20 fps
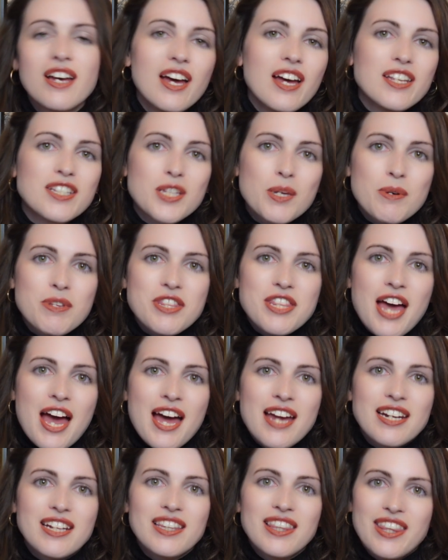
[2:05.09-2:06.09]
So with
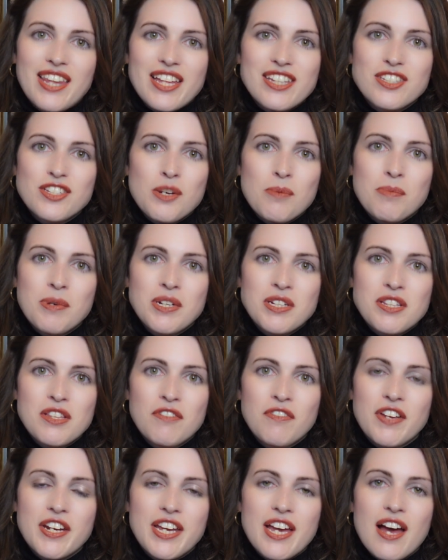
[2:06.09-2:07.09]
that, let's jump into the
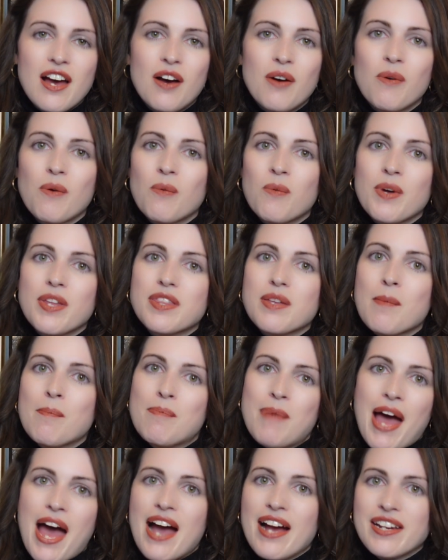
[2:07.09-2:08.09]
video with
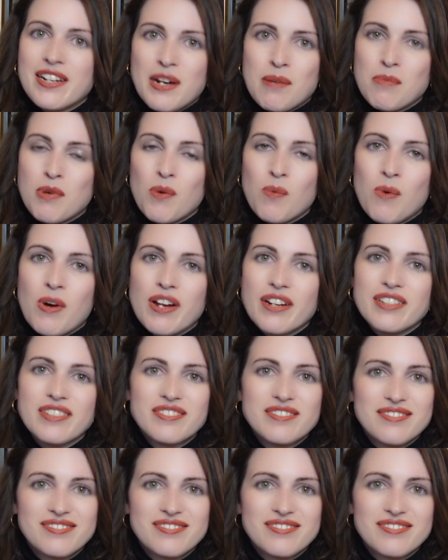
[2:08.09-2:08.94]
bag number 1.